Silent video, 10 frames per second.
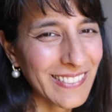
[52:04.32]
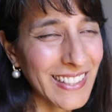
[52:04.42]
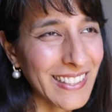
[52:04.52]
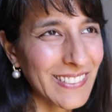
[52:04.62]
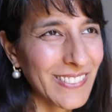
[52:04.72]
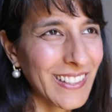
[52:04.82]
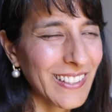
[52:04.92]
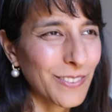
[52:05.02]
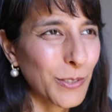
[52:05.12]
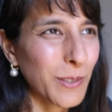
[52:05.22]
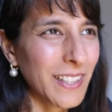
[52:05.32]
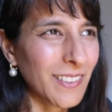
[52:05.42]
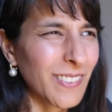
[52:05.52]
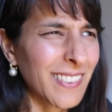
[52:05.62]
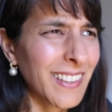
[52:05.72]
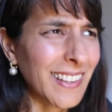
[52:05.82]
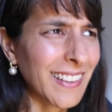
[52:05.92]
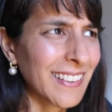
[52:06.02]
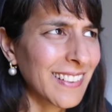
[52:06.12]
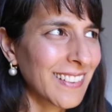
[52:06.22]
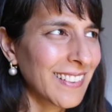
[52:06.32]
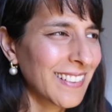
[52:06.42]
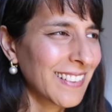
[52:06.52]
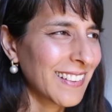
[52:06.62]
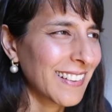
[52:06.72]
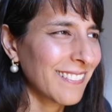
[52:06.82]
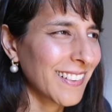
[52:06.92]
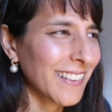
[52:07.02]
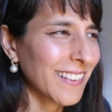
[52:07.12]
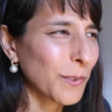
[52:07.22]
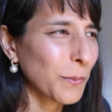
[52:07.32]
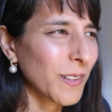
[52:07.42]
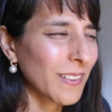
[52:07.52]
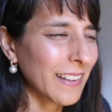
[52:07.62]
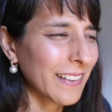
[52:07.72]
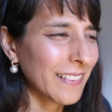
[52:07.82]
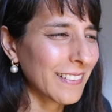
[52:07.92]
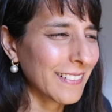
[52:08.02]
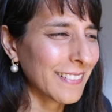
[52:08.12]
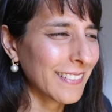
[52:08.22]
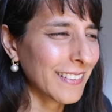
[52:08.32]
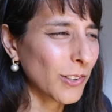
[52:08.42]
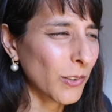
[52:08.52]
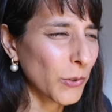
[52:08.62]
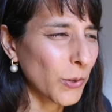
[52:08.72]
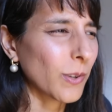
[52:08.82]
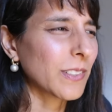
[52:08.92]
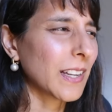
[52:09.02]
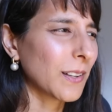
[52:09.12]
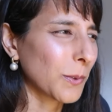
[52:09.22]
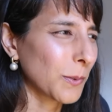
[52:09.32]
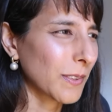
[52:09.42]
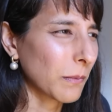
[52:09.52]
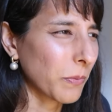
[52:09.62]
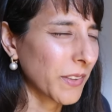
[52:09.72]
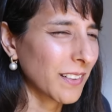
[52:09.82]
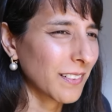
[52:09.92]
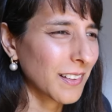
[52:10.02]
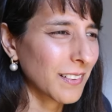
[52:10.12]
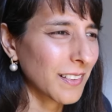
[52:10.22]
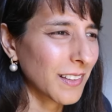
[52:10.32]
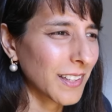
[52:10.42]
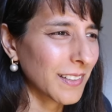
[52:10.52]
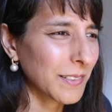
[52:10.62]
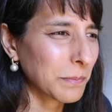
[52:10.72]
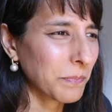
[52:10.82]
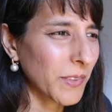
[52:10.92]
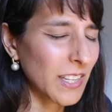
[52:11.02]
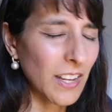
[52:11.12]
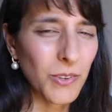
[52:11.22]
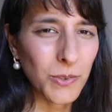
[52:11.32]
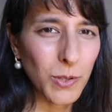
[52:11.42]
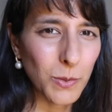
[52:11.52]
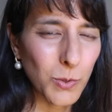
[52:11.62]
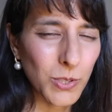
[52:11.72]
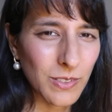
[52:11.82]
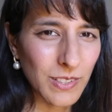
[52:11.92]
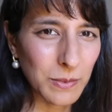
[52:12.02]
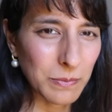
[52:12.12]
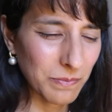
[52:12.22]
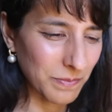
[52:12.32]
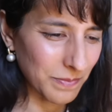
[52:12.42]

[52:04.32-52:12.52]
I've had that over the last few weeks. I was sick and it was like, it's almost like I got knocked out or something, because like, I don't know, God wanted to